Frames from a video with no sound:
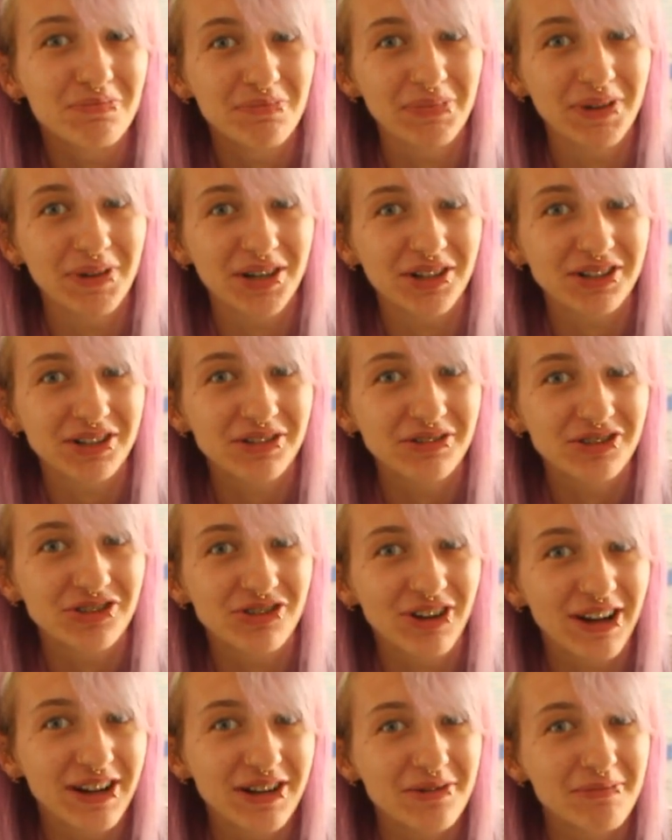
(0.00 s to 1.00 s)
been a huge
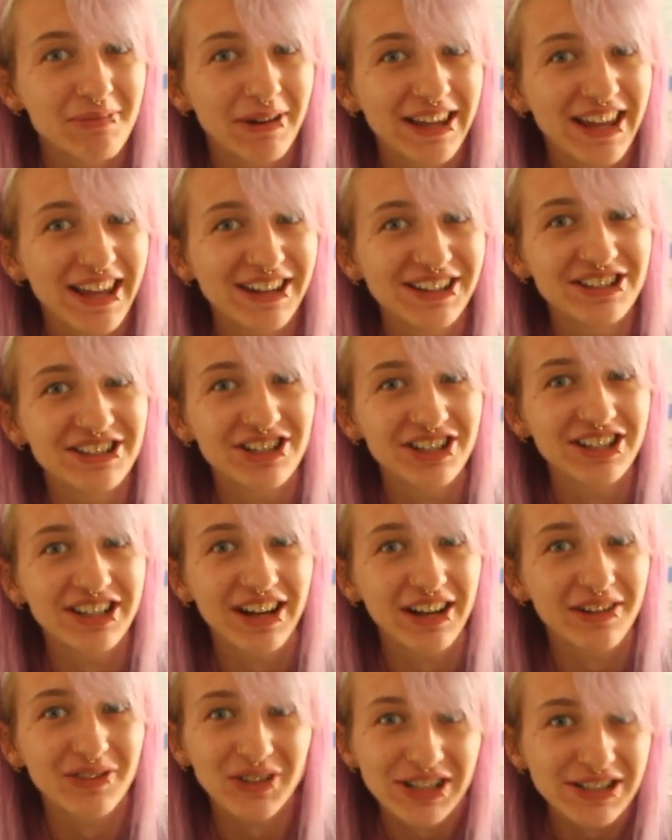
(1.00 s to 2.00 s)
drain on my energy,
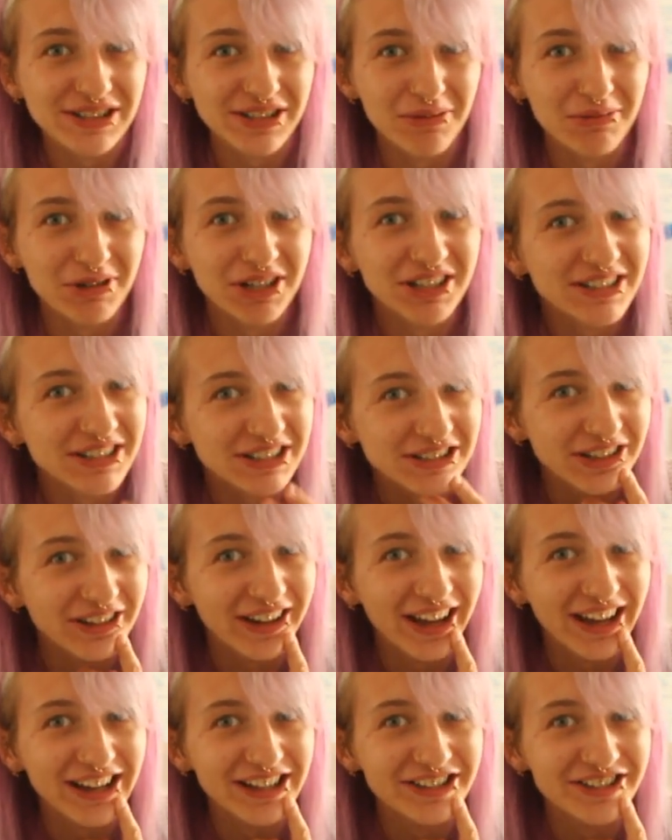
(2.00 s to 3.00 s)
and I've had so many
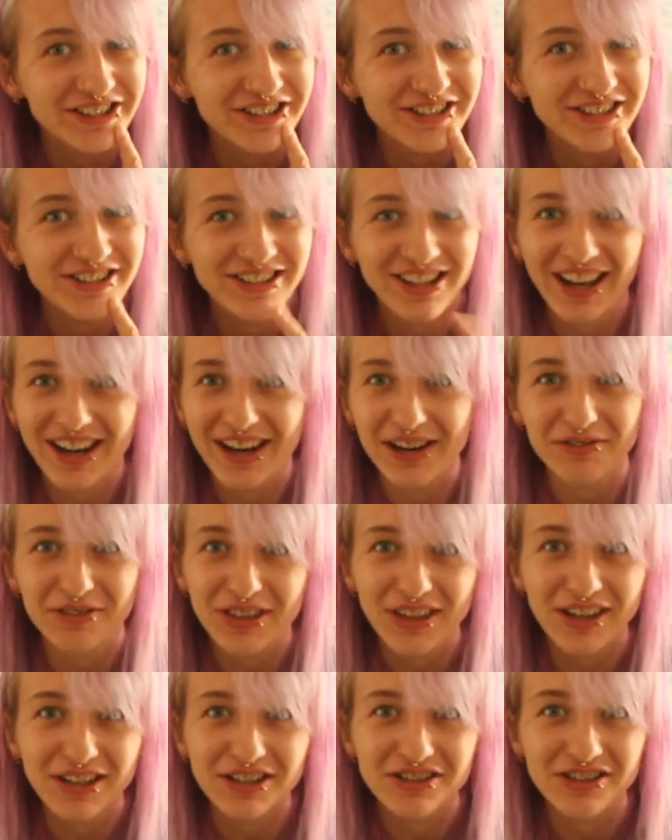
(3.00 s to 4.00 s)
dislocations and
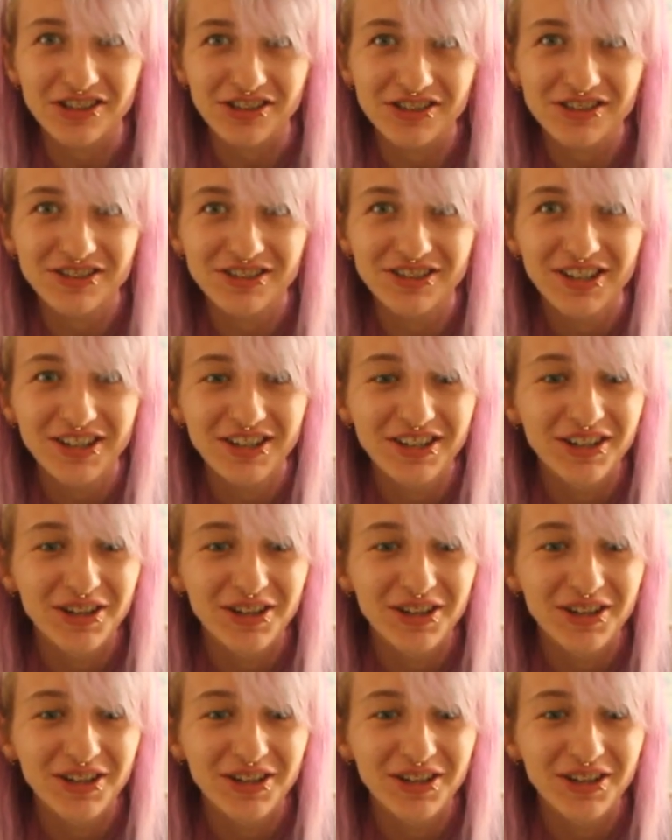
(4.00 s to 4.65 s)
everything's just